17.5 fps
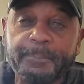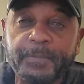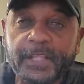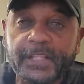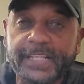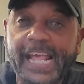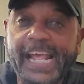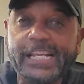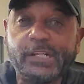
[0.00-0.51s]

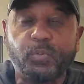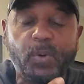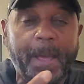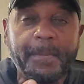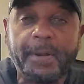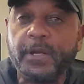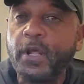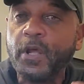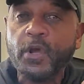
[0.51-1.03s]
These
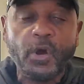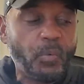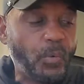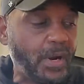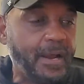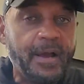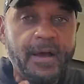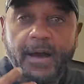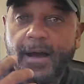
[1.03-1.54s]
women
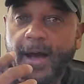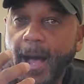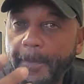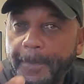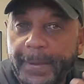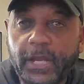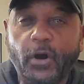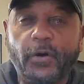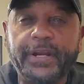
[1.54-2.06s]
were
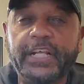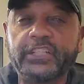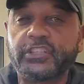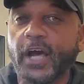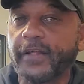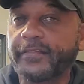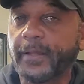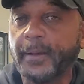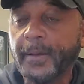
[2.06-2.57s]
humping on each
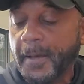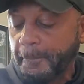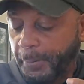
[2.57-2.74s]
other,